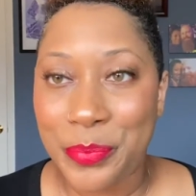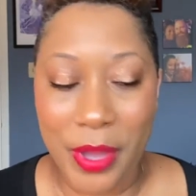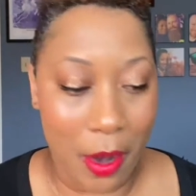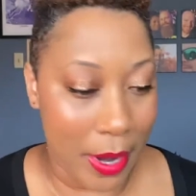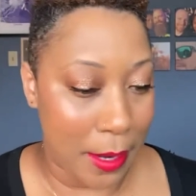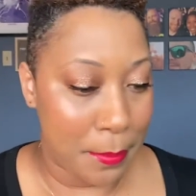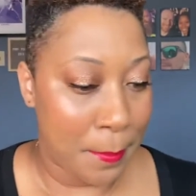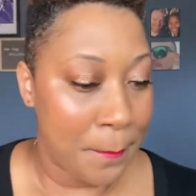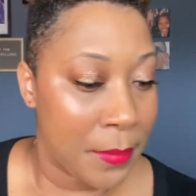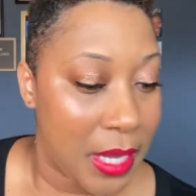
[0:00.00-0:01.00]
All right,
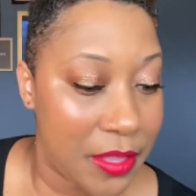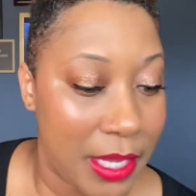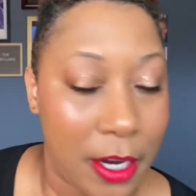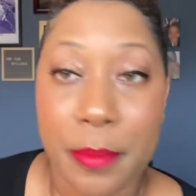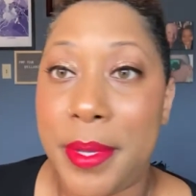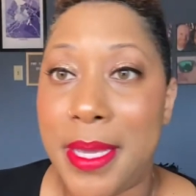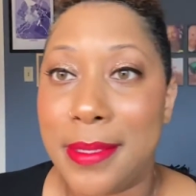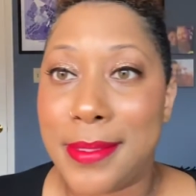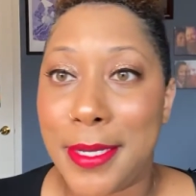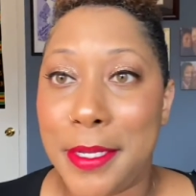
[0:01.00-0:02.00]
I think our beat
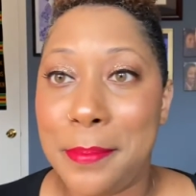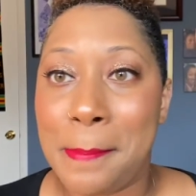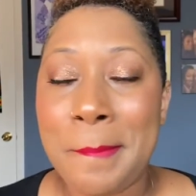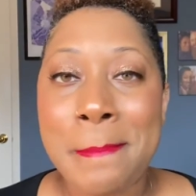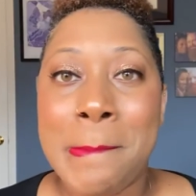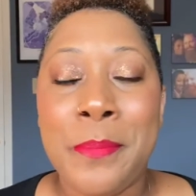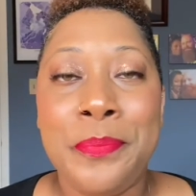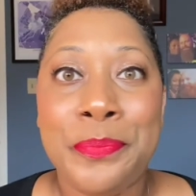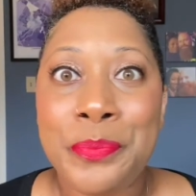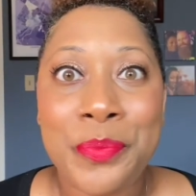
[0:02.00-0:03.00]
is done.
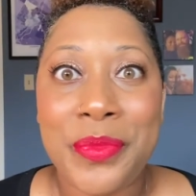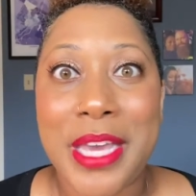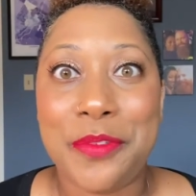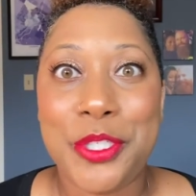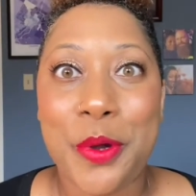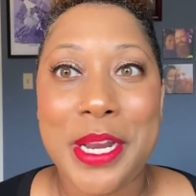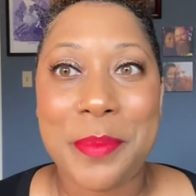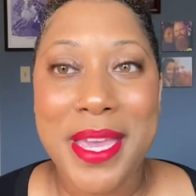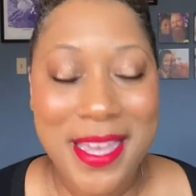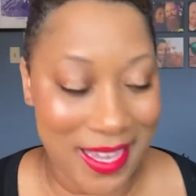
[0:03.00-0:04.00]
Thanks for joining
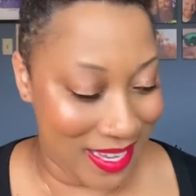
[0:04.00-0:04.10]
me.